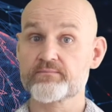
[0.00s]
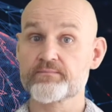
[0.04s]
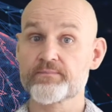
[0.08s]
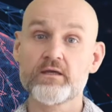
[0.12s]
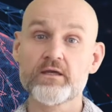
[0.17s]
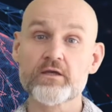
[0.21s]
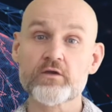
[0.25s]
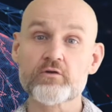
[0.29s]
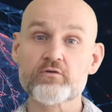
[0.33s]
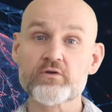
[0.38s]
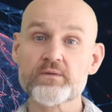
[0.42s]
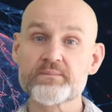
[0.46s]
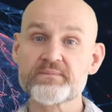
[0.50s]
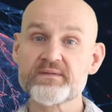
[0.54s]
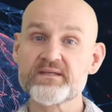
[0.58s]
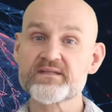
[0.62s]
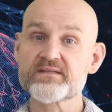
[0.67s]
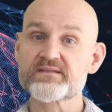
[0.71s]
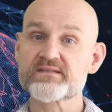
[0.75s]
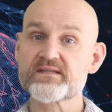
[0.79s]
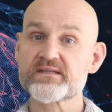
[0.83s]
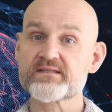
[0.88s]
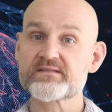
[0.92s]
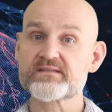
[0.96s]
Encrypting
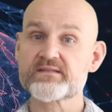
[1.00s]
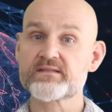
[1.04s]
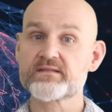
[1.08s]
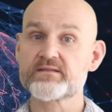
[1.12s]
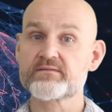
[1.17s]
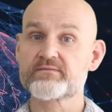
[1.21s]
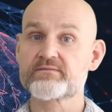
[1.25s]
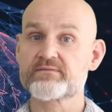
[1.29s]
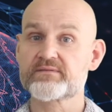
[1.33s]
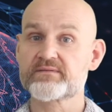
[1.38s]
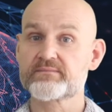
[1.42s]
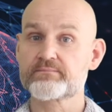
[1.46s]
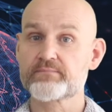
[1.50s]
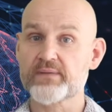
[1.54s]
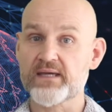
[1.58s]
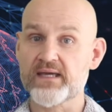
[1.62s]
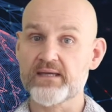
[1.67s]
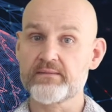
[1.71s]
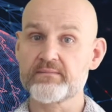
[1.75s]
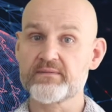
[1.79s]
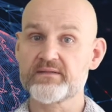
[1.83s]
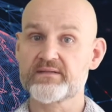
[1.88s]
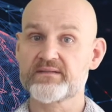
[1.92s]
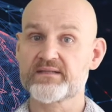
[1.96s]
sensitive
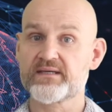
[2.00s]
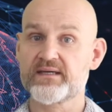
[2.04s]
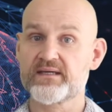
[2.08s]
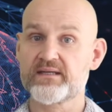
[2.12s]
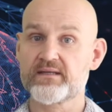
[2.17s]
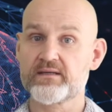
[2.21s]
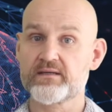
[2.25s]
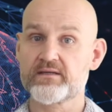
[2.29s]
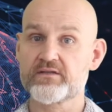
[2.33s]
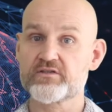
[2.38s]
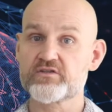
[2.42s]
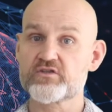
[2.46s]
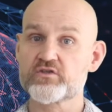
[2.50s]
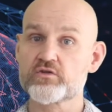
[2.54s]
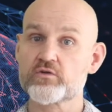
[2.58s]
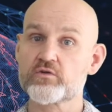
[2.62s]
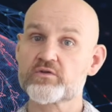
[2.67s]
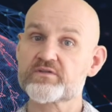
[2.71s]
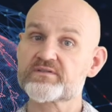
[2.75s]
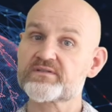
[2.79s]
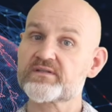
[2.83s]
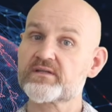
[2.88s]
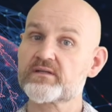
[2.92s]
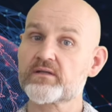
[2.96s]
payment data
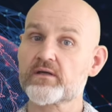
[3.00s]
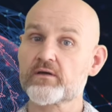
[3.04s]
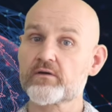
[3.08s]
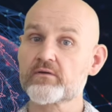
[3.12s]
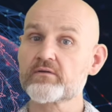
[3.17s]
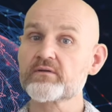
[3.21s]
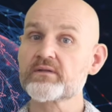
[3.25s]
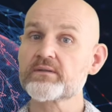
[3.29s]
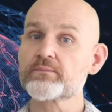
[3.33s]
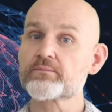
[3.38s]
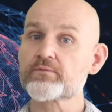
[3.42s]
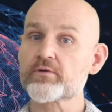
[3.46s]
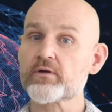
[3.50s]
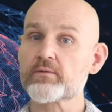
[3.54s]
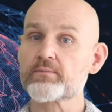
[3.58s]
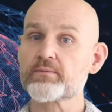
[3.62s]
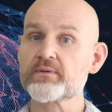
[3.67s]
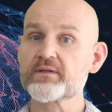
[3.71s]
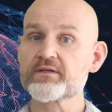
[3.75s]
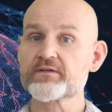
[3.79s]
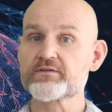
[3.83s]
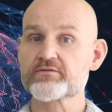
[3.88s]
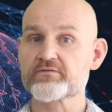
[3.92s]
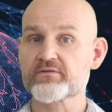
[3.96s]
ensures that only
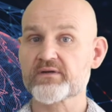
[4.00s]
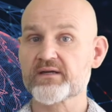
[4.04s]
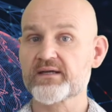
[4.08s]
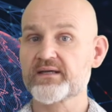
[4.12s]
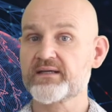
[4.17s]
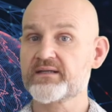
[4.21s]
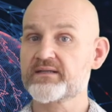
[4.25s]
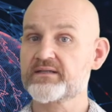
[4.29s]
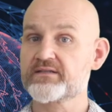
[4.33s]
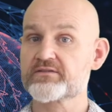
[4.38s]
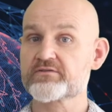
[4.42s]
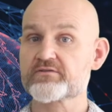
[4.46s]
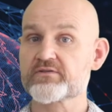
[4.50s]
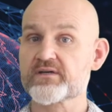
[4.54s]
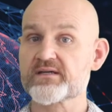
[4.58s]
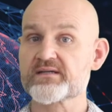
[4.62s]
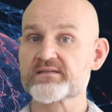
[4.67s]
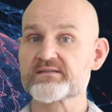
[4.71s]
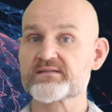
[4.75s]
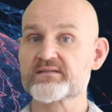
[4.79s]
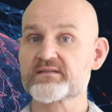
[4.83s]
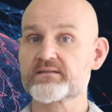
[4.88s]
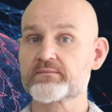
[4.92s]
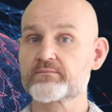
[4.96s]
properly trained and
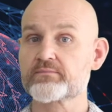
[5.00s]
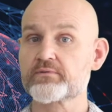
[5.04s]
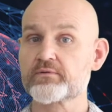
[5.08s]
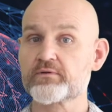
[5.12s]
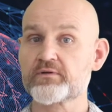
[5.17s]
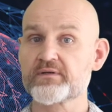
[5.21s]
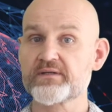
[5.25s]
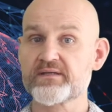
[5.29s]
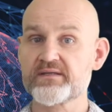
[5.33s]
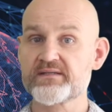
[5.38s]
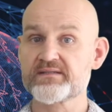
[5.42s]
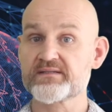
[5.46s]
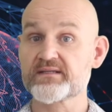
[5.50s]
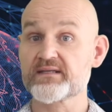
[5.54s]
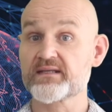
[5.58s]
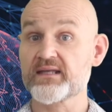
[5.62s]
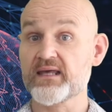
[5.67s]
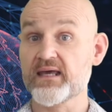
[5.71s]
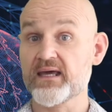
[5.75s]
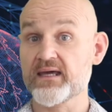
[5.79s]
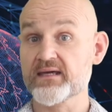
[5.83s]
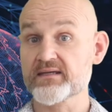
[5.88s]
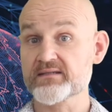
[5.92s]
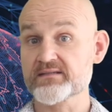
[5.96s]
trusted employees can
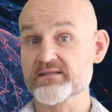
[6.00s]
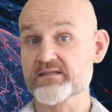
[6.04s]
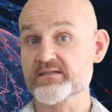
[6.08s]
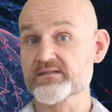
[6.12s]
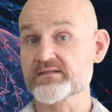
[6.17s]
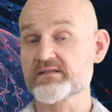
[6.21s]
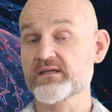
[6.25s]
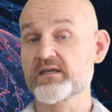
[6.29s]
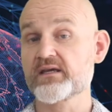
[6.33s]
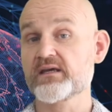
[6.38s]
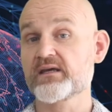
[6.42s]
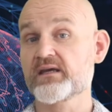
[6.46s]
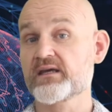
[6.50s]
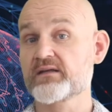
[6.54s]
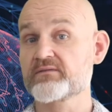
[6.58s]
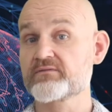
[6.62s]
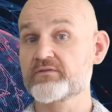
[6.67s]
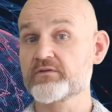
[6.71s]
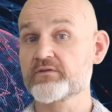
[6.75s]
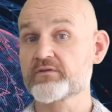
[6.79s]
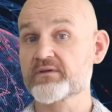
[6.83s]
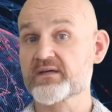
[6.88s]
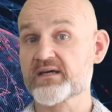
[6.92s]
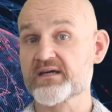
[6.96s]
access and
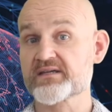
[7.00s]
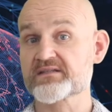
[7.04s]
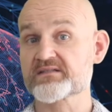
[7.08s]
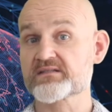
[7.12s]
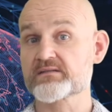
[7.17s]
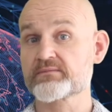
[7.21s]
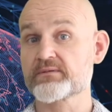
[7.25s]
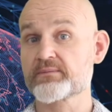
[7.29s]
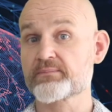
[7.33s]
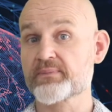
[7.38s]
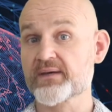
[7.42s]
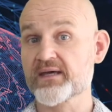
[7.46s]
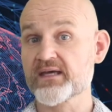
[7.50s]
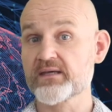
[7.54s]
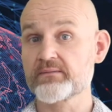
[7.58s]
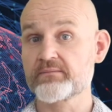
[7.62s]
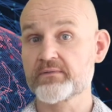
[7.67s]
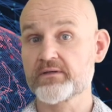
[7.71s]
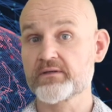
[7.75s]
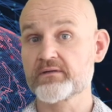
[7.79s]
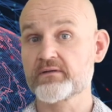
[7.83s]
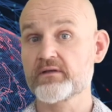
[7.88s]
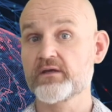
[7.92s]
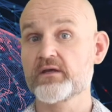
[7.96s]
view customer
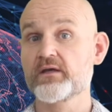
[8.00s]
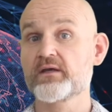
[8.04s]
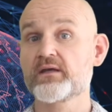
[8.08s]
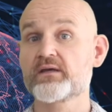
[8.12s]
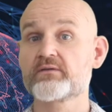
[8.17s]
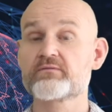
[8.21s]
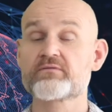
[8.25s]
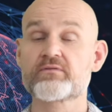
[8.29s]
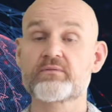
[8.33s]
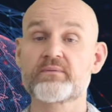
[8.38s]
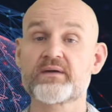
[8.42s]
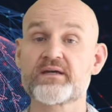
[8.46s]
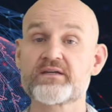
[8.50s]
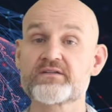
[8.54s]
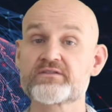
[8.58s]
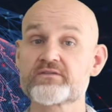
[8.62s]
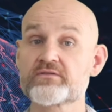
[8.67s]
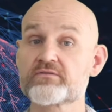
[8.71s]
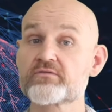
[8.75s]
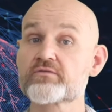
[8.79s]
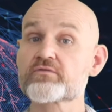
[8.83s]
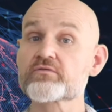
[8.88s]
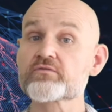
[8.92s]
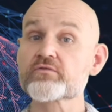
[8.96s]
payment
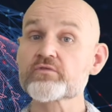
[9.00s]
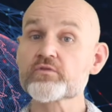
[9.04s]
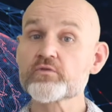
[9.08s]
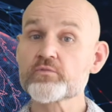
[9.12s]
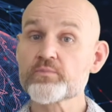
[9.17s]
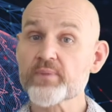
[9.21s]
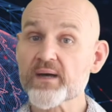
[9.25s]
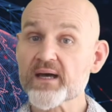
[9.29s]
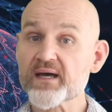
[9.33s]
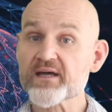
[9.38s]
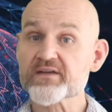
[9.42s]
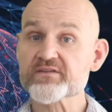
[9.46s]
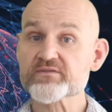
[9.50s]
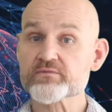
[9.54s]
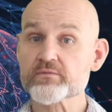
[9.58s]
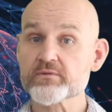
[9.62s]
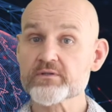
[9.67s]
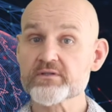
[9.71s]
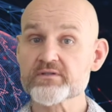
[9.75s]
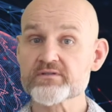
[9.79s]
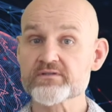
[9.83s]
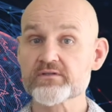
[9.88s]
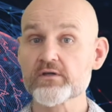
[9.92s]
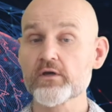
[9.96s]
information through
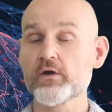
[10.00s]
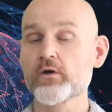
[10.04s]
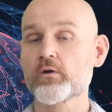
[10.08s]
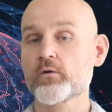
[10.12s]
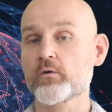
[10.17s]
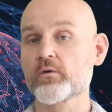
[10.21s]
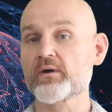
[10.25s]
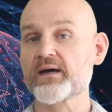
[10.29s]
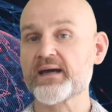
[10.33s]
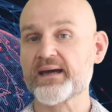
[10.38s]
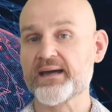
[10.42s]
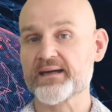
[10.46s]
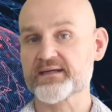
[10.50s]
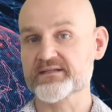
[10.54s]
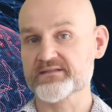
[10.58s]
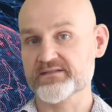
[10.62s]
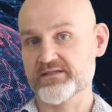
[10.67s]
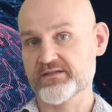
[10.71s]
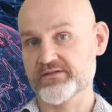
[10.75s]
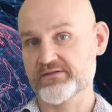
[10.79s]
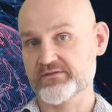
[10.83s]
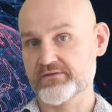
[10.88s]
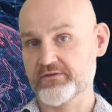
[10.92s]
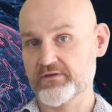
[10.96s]
passwords or
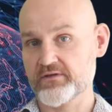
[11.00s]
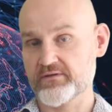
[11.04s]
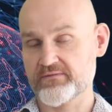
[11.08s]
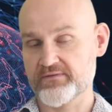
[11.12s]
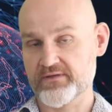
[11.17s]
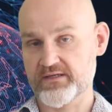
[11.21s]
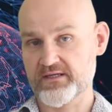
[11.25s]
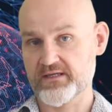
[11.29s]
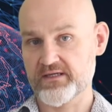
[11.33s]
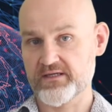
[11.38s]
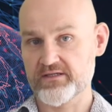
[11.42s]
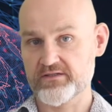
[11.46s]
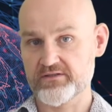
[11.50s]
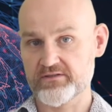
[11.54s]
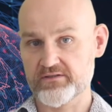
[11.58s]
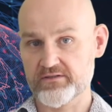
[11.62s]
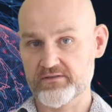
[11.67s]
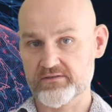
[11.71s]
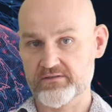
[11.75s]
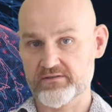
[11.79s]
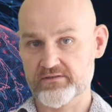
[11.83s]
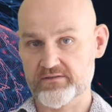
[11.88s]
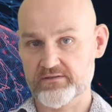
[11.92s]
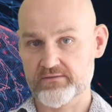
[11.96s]
access
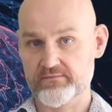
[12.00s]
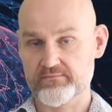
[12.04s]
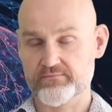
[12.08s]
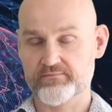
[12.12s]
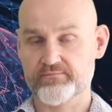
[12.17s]
certifications.